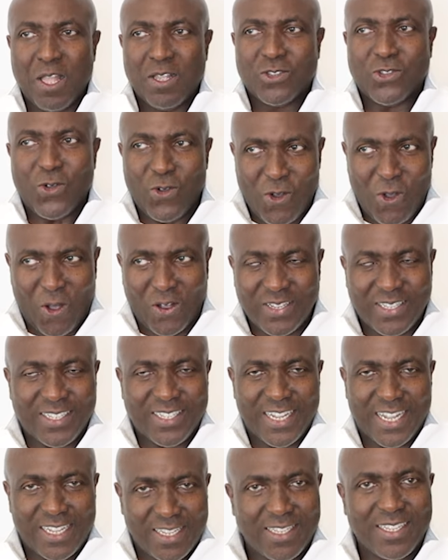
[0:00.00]
So God
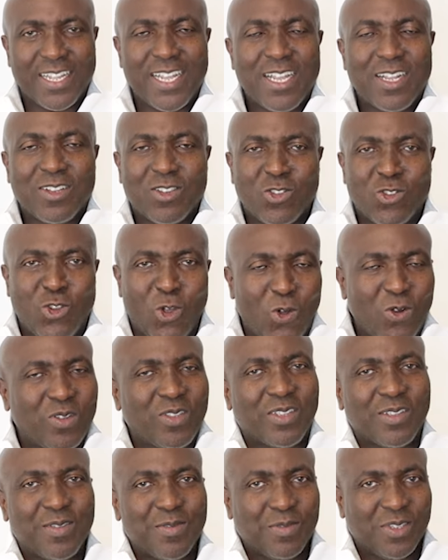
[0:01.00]
says,
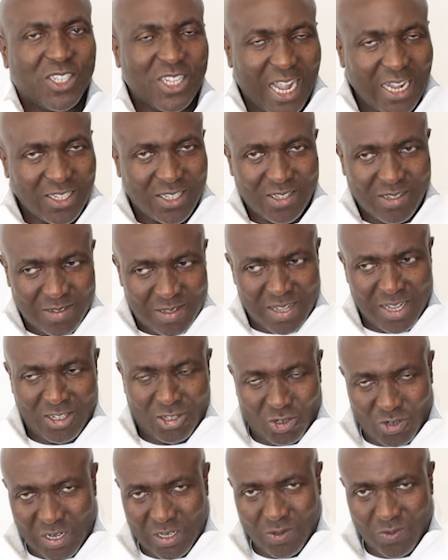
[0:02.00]
don't charge
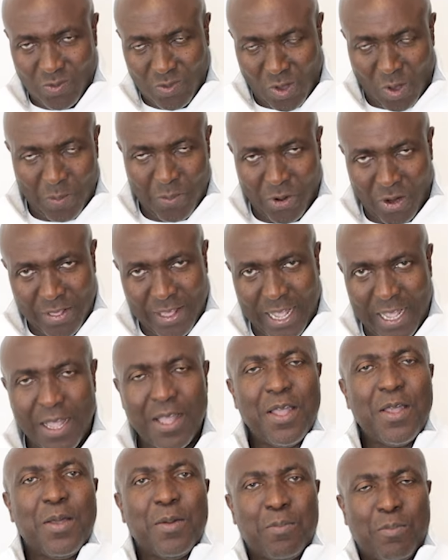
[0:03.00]
interest, your brother,
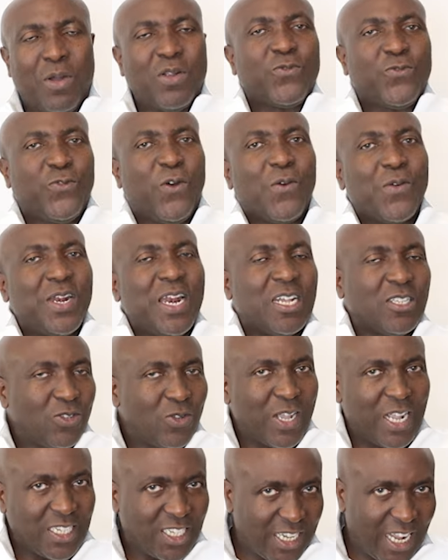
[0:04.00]
but foreigners,
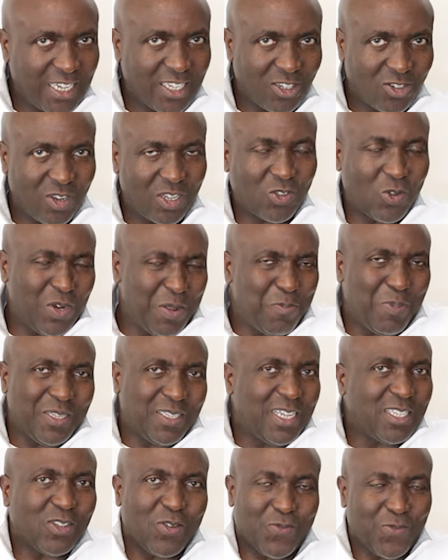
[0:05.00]
you can charge interest. So the
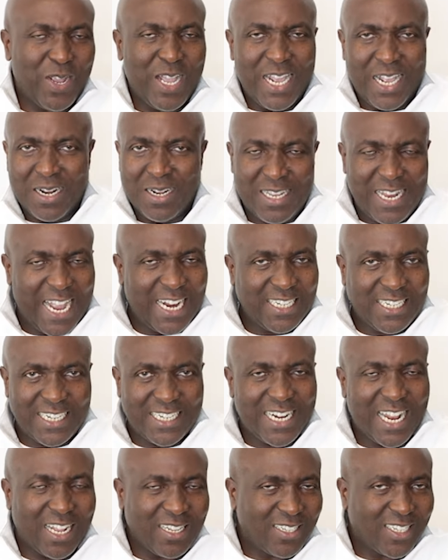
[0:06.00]
business of
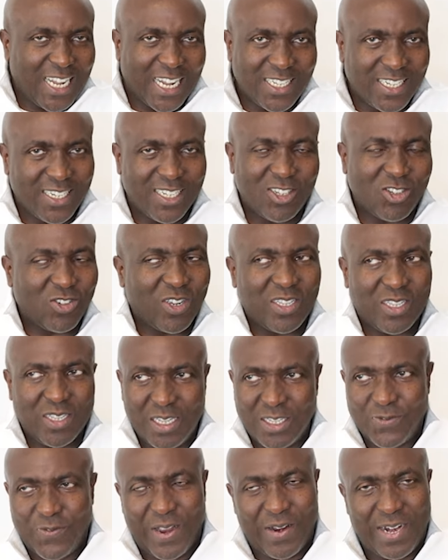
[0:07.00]
lending and charging interest
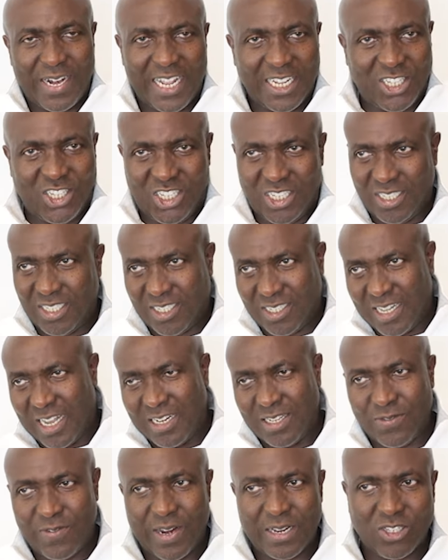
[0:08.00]
is very legit
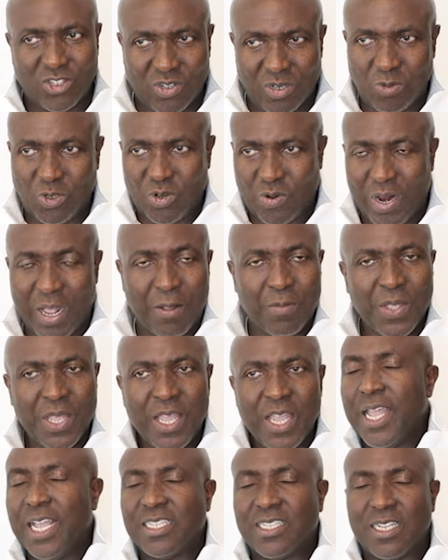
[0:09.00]
and it's very scriptural.
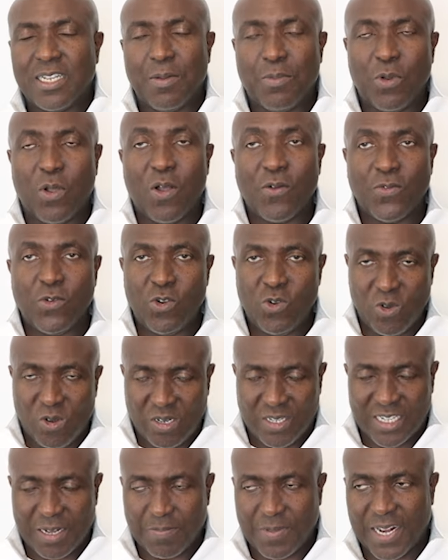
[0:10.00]
It's in the book of
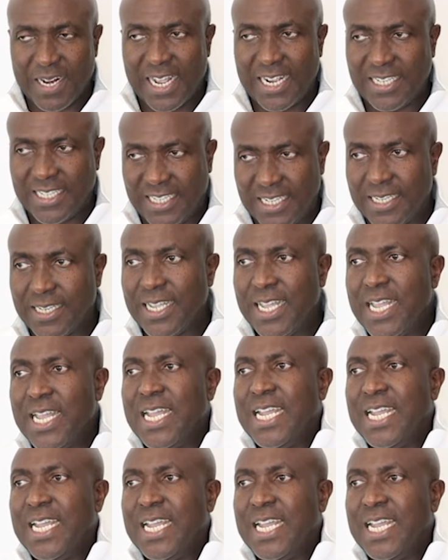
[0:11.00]
Luke chapter 19.